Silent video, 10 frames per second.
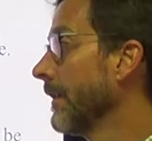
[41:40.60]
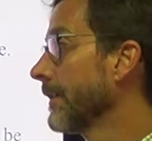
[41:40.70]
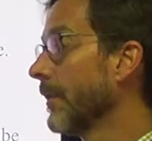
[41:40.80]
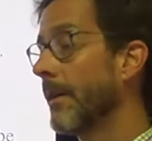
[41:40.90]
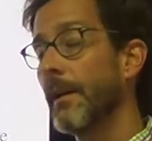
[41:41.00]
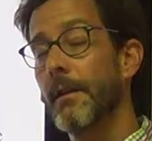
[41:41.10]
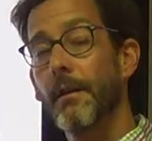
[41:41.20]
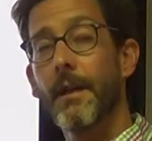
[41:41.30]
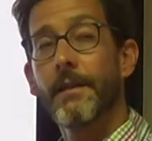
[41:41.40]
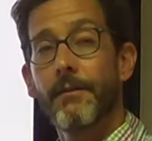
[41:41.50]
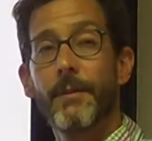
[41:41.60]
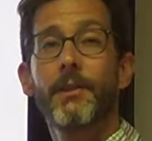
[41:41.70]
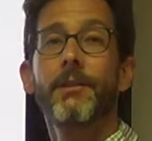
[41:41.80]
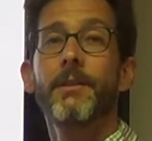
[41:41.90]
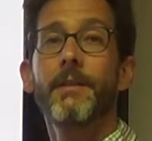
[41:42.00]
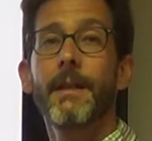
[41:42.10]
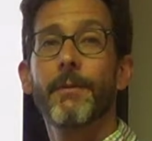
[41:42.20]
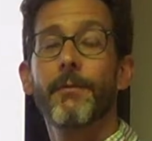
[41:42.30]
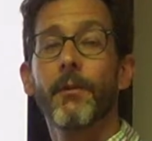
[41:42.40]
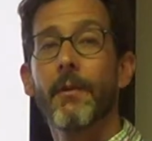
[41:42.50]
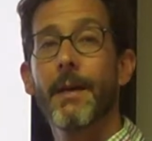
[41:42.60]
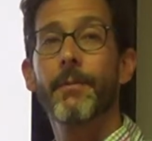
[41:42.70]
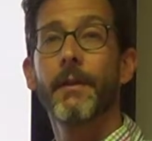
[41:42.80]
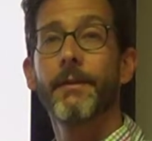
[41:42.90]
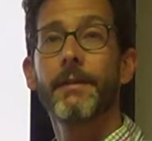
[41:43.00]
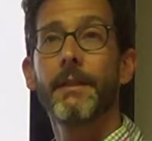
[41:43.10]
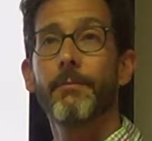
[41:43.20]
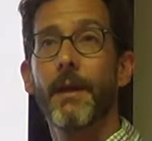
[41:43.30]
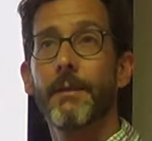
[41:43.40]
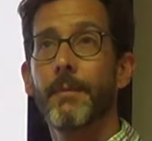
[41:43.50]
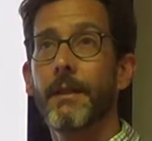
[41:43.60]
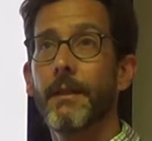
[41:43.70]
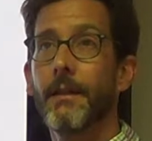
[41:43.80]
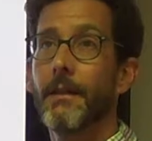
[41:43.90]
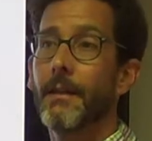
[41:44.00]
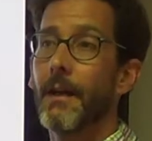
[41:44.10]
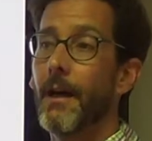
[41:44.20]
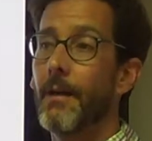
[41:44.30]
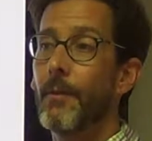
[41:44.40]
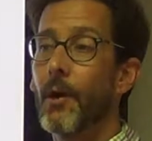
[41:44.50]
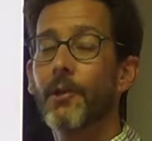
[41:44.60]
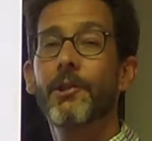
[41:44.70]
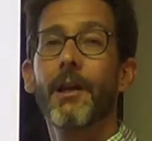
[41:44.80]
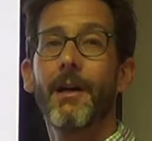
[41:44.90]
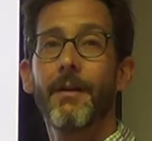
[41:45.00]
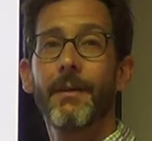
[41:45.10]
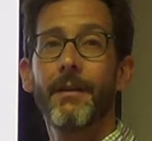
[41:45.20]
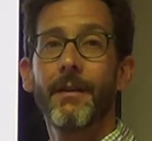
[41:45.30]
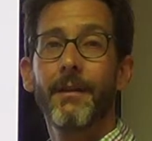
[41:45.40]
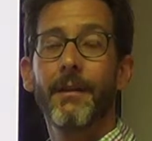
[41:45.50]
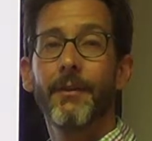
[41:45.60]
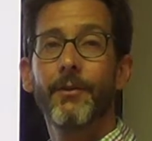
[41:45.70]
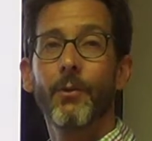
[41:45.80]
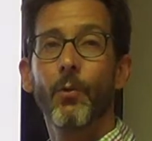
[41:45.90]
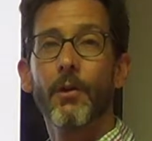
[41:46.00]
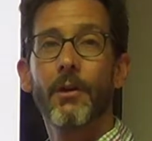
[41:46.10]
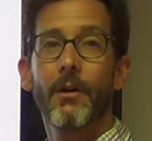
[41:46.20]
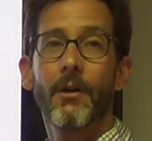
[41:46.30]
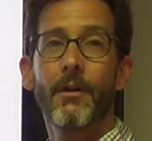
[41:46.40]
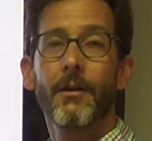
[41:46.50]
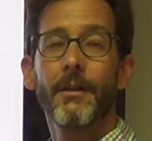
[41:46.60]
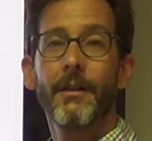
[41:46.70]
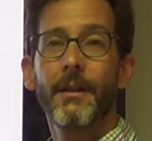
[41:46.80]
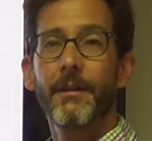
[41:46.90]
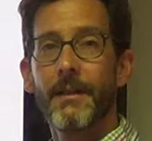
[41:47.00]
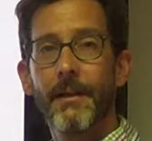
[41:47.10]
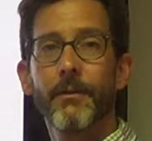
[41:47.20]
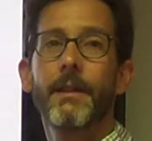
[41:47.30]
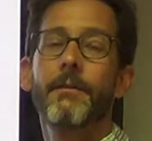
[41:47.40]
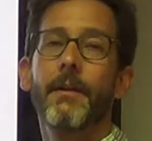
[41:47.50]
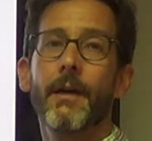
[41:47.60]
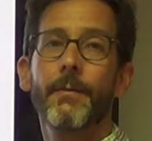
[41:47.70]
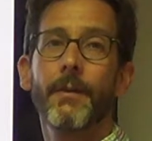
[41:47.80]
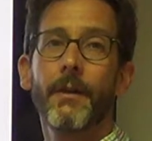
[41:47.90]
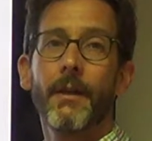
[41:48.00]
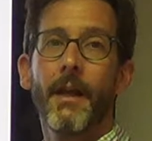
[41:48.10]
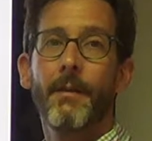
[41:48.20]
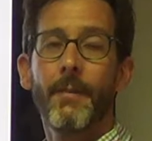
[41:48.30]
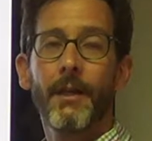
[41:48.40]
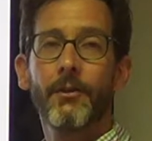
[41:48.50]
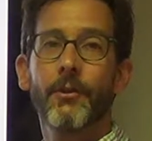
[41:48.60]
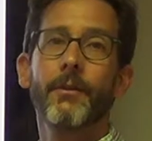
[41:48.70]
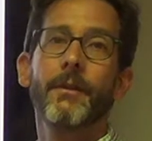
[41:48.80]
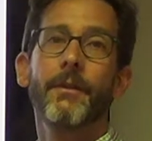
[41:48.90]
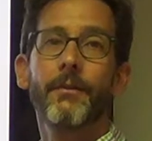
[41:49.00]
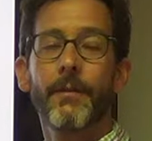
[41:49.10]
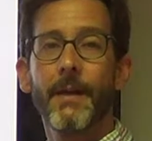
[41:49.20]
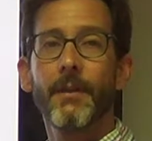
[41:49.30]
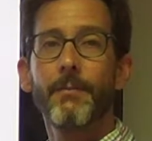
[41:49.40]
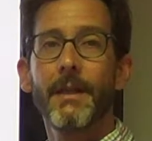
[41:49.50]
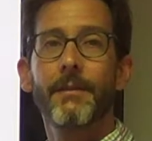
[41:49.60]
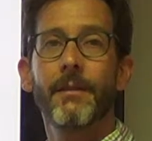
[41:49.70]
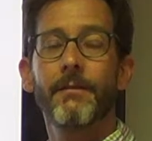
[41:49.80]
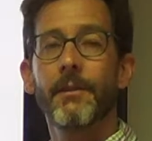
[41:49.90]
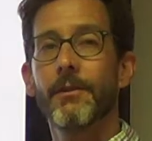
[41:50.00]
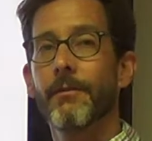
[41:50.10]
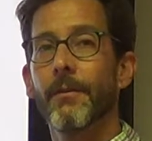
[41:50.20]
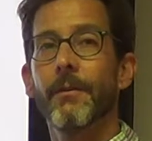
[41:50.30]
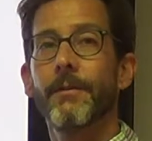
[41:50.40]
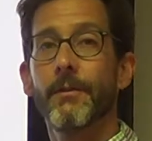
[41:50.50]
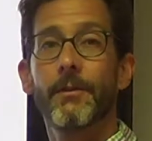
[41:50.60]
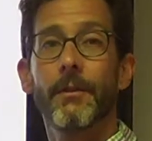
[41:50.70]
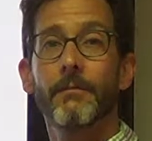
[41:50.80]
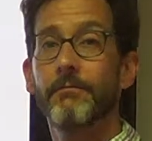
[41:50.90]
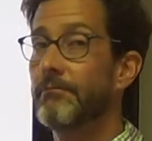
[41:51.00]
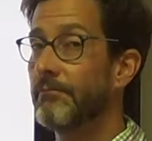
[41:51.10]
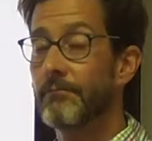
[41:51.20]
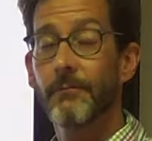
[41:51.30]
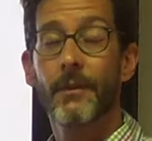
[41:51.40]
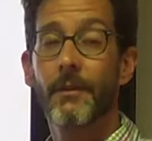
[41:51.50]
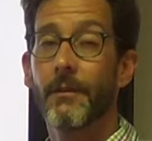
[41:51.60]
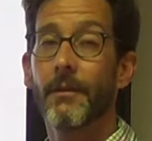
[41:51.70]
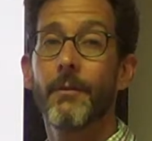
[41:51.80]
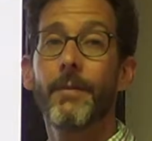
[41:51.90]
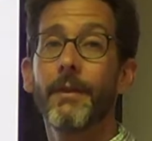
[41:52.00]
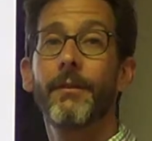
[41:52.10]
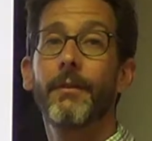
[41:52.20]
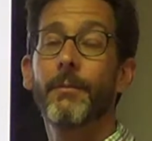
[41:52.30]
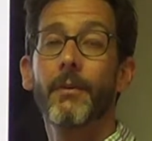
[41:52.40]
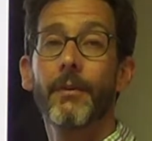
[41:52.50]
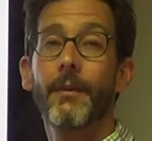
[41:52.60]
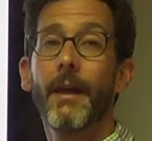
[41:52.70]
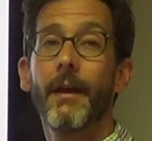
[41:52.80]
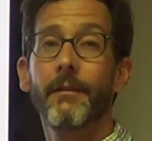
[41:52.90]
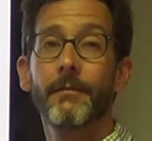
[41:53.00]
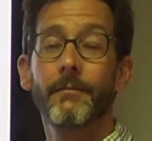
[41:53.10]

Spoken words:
So a collective mission statement for a wraparound team might be, our job is to work hard, never give up, and make sure that this family meets its vision for the future. Could be as simple as that.